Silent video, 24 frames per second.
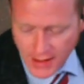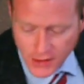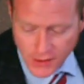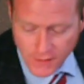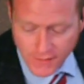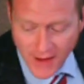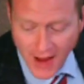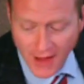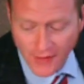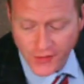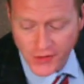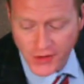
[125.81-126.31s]

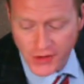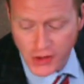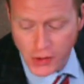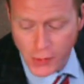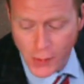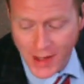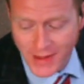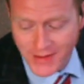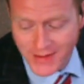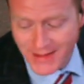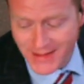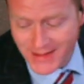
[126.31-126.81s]
You've got the
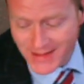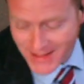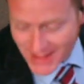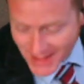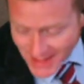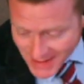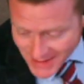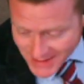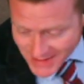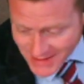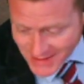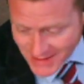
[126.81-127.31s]
U.S.
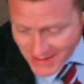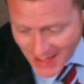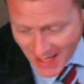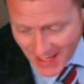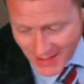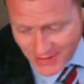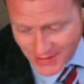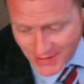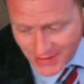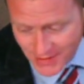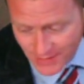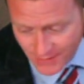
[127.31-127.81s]
Senate
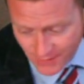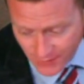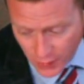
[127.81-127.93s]
that's